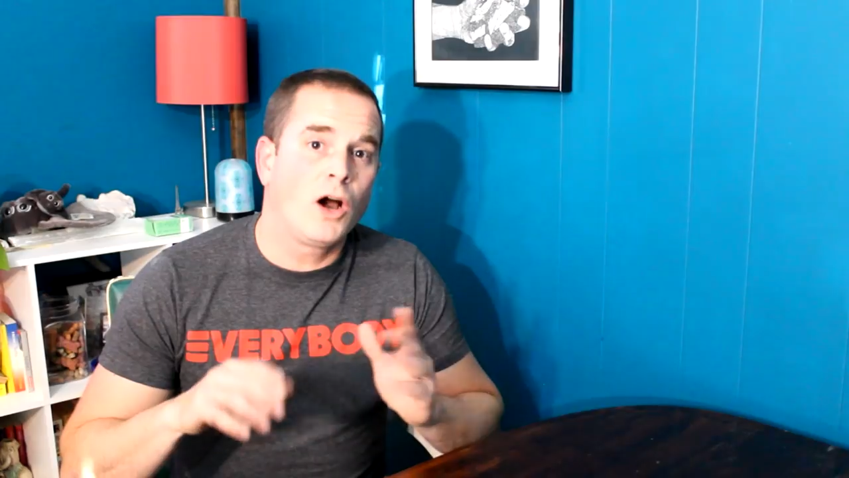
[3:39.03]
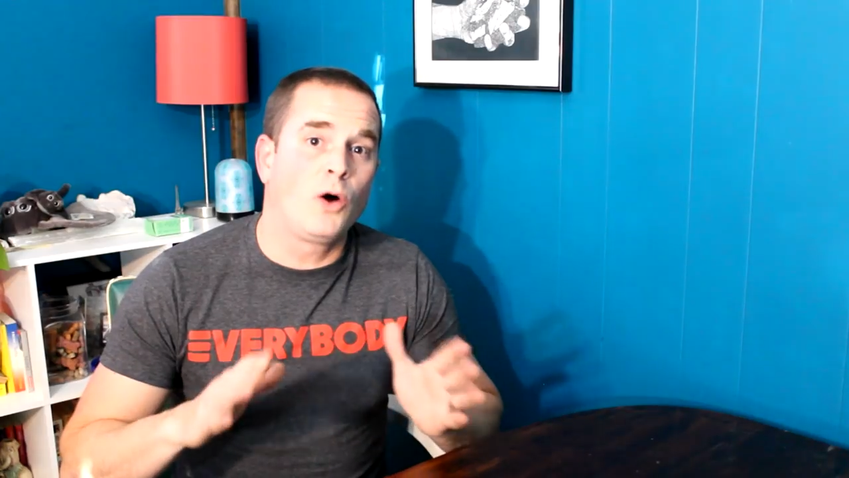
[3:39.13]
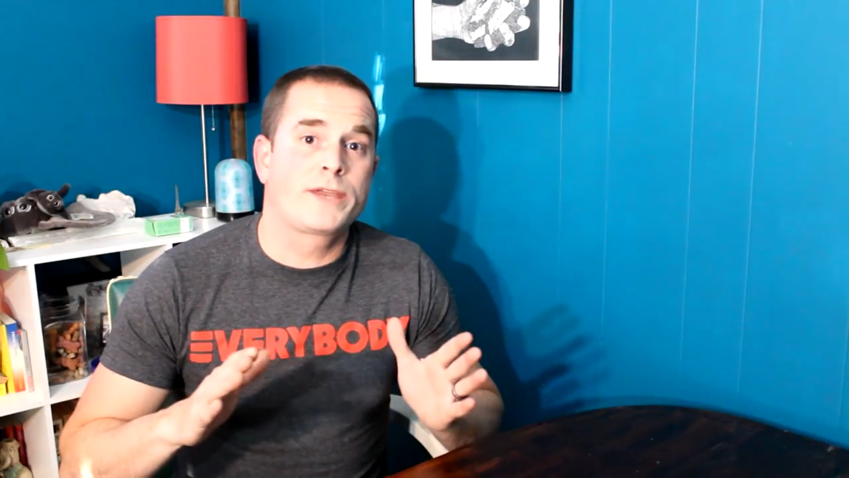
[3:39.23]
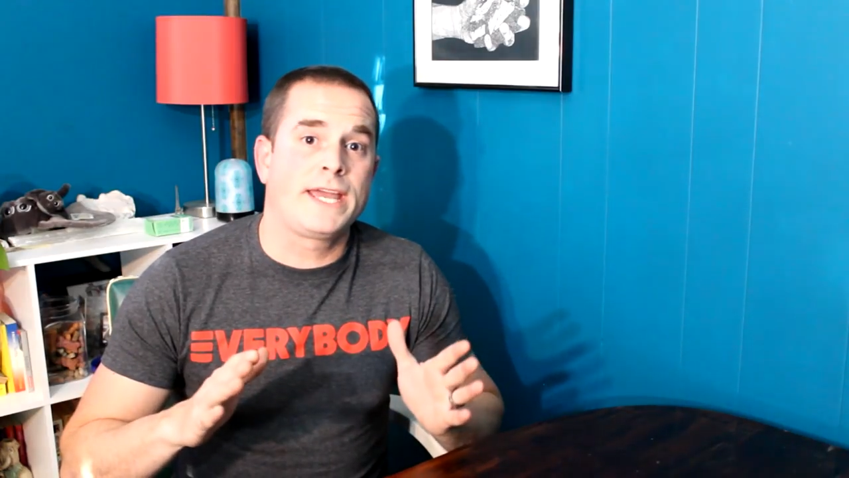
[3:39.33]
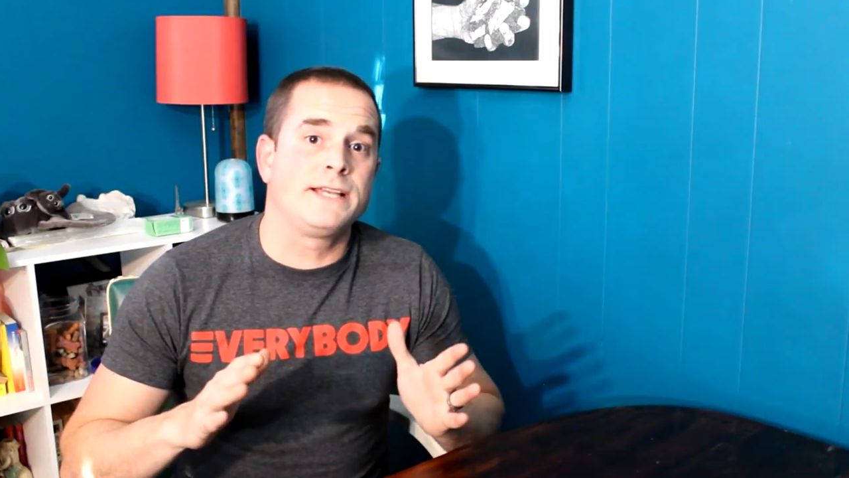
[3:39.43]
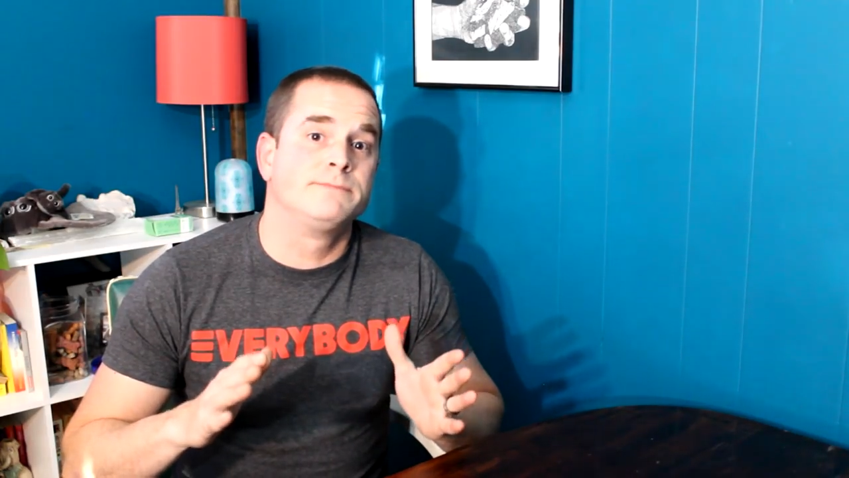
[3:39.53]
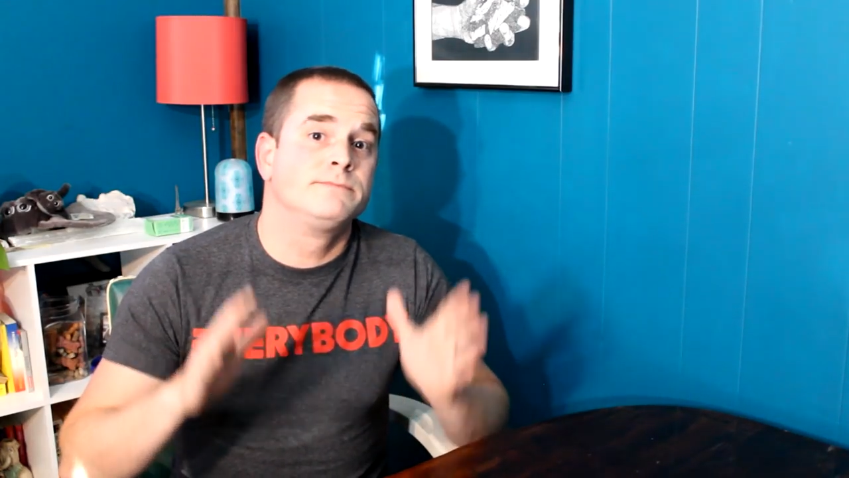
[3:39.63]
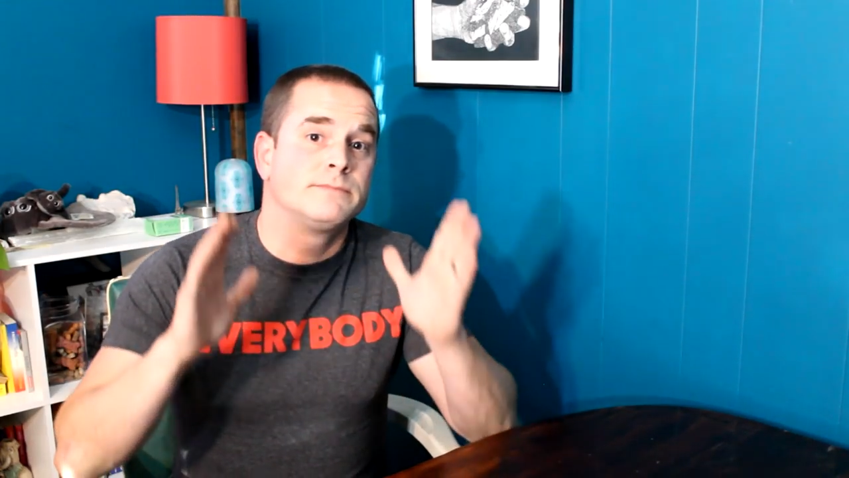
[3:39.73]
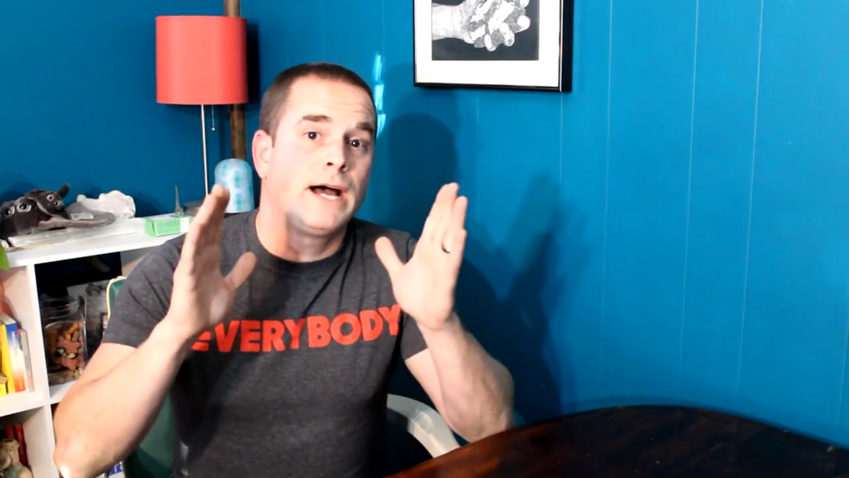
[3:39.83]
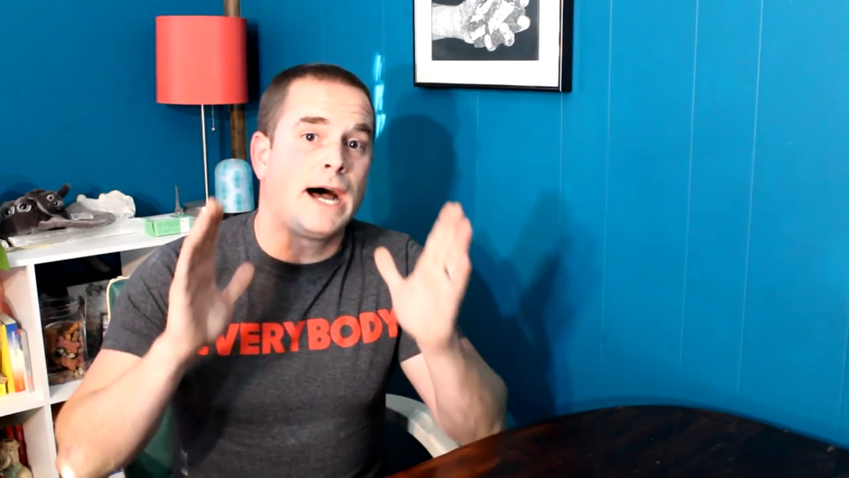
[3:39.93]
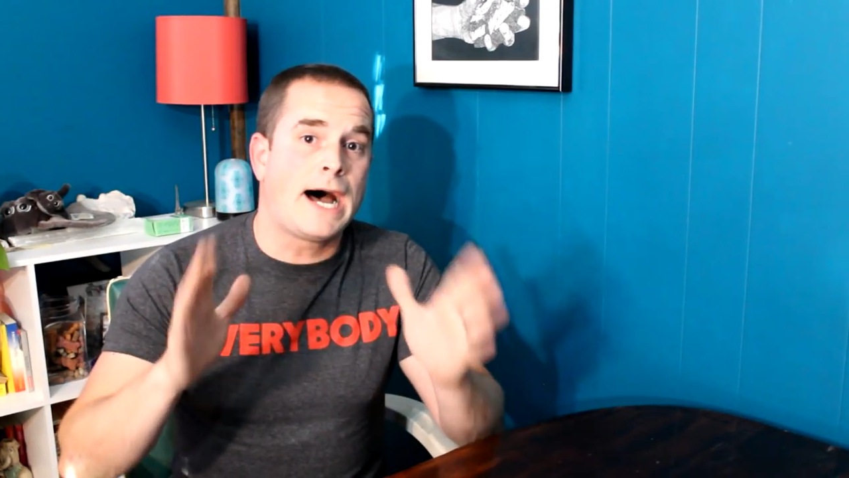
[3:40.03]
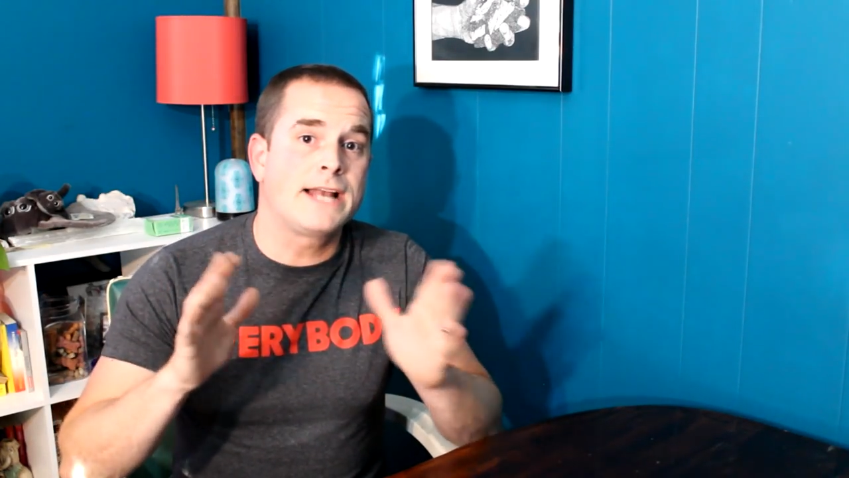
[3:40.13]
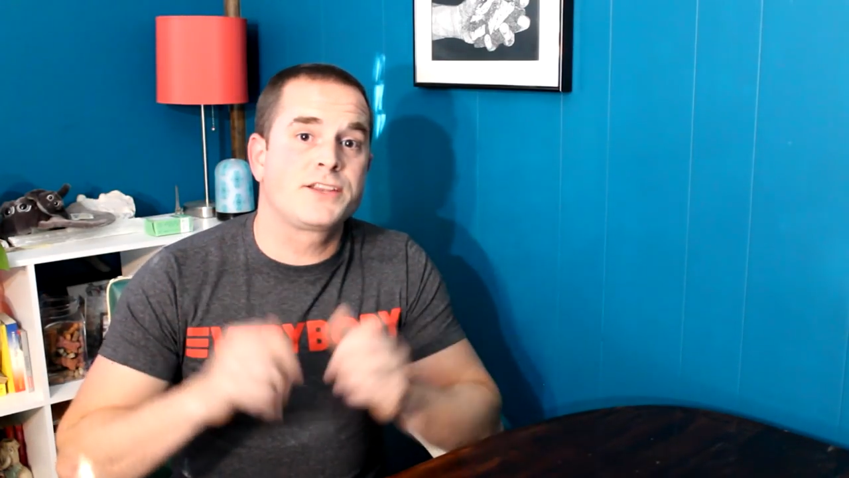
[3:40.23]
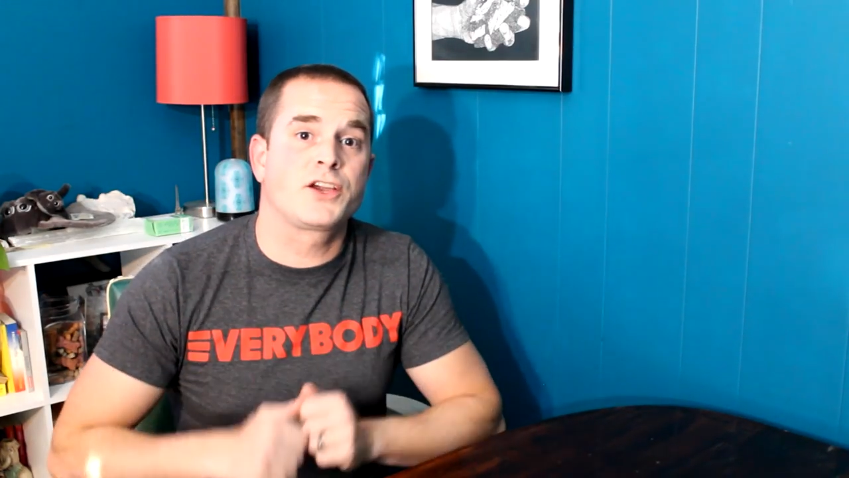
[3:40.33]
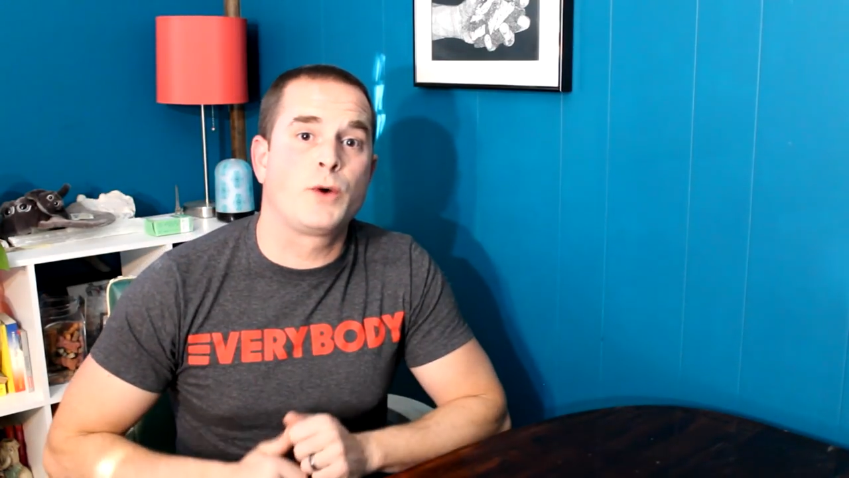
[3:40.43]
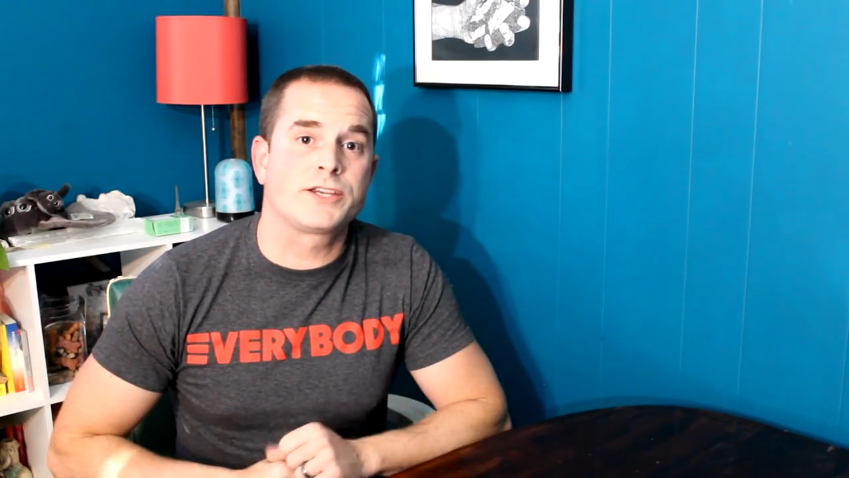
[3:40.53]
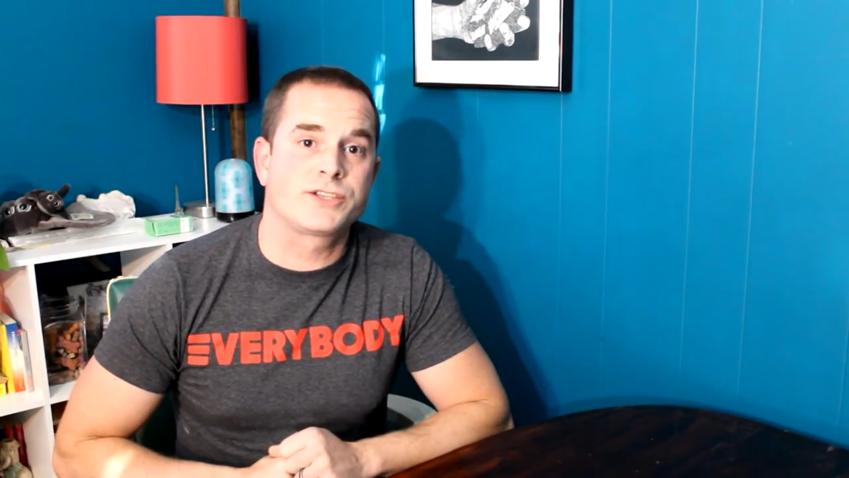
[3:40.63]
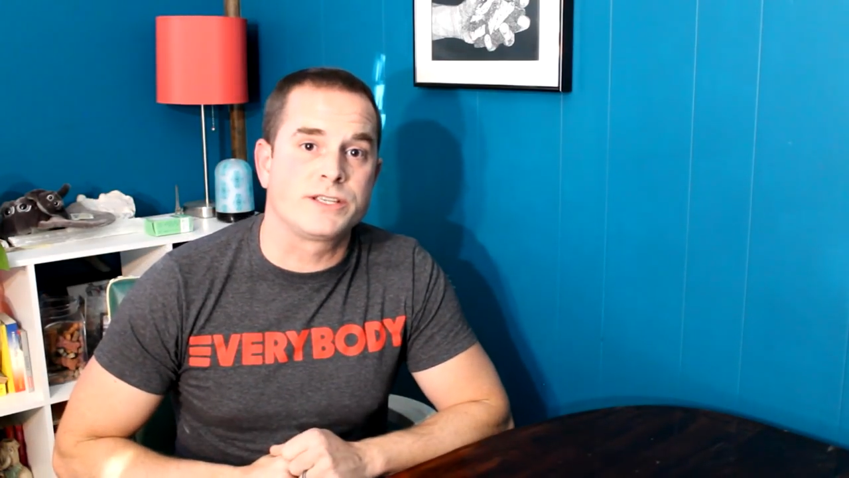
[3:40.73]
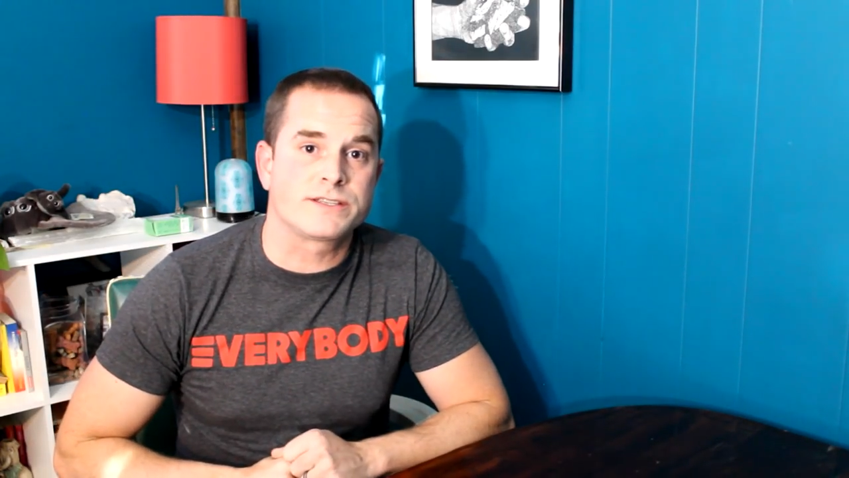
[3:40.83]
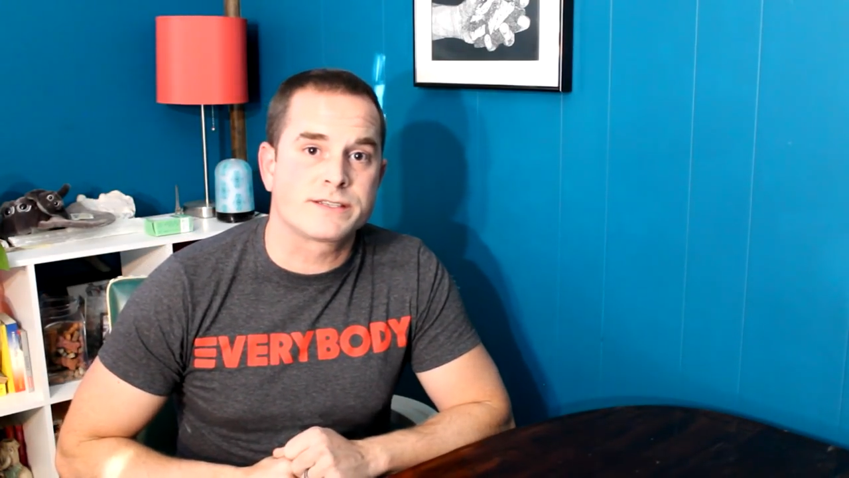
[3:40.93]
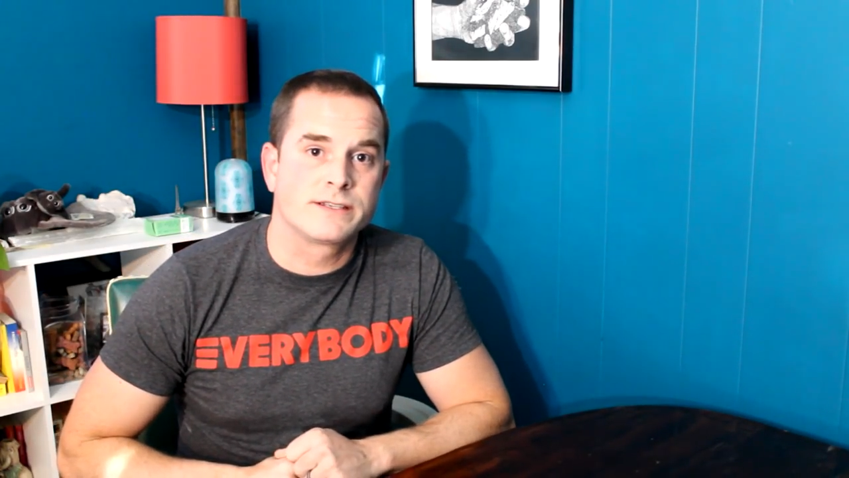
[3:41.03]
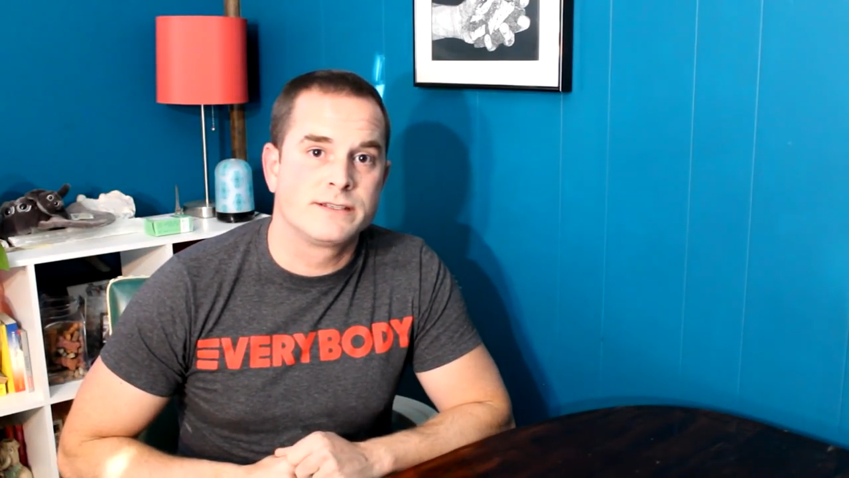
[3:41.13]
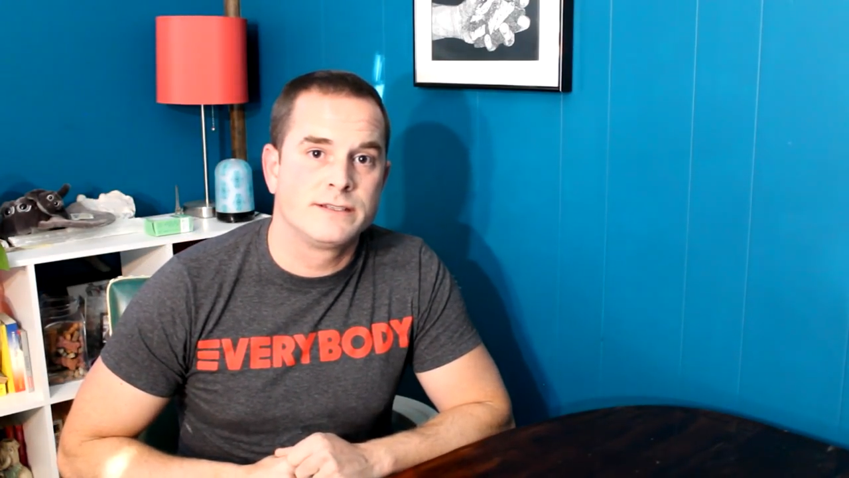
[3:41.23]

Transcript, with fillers: Okay, on to the questions.